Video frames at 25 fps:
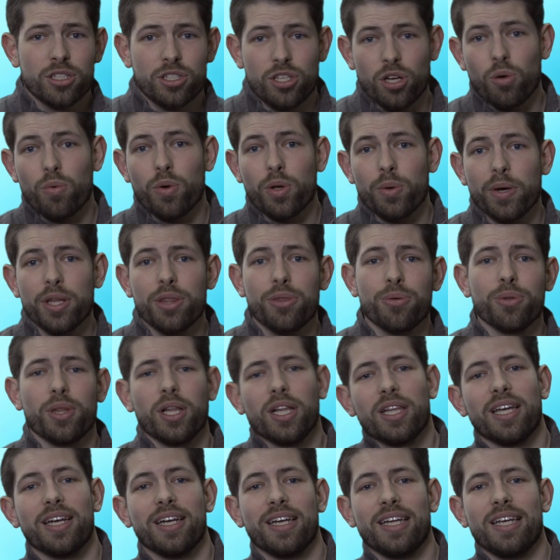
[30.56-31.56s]
So we went through the
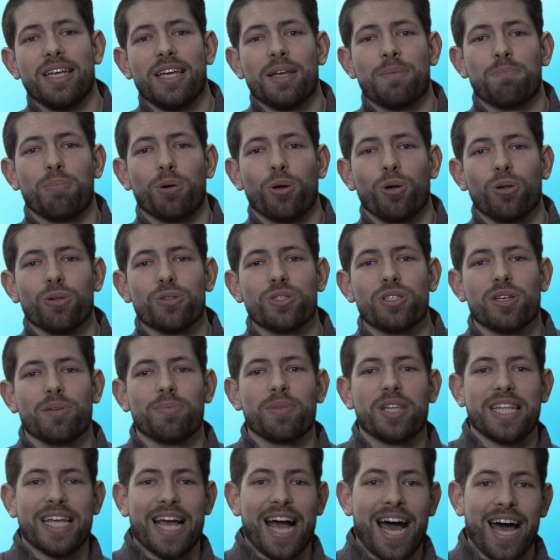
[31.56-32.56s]
litany and pulled some
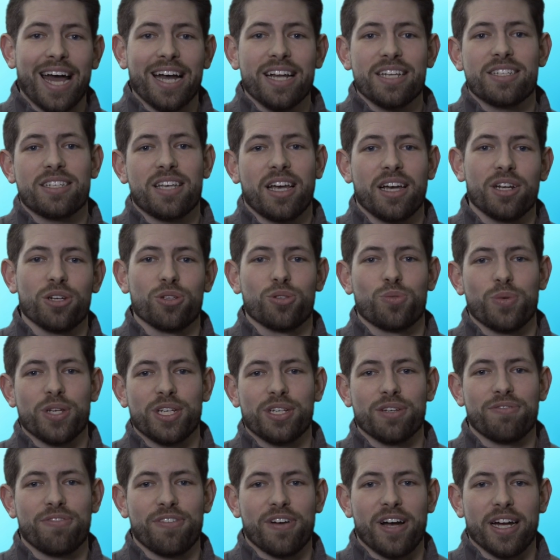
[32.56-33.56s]
of the oddest titles we
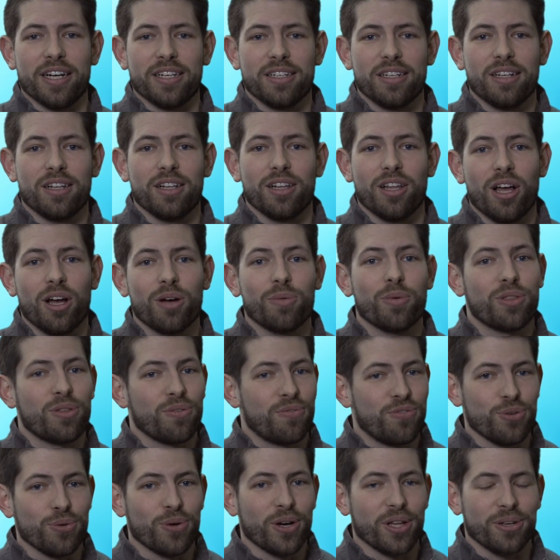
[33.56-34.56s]
could find, along with a
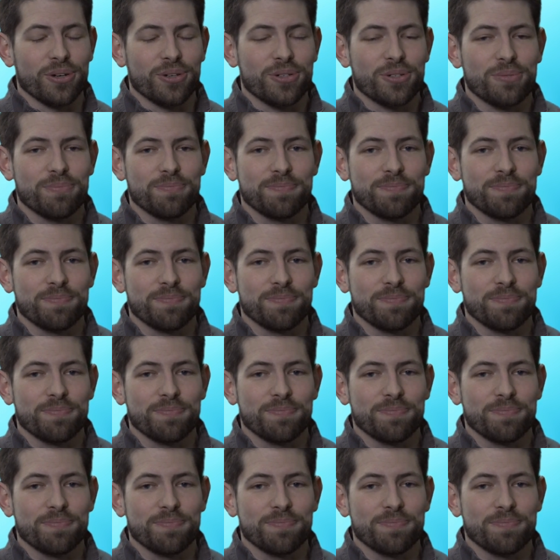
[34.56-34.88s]
few others.